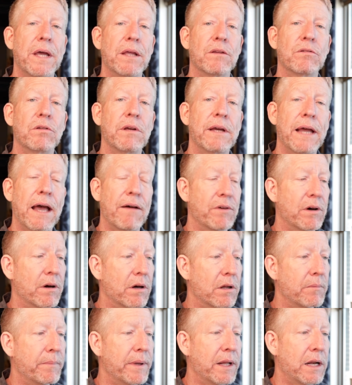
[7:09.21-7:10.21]
So you can have a
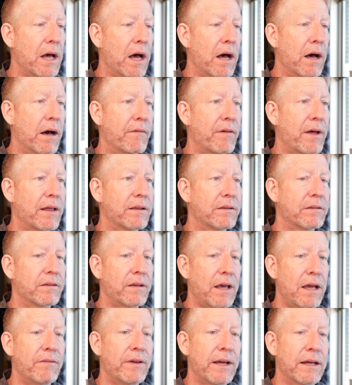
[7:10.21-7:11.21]
little bit of
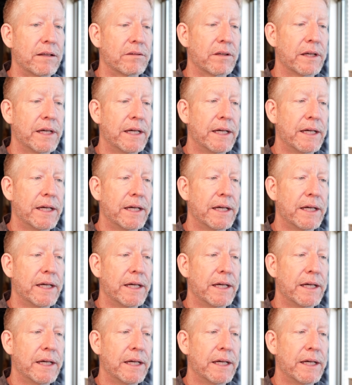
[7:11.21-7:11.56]
savings.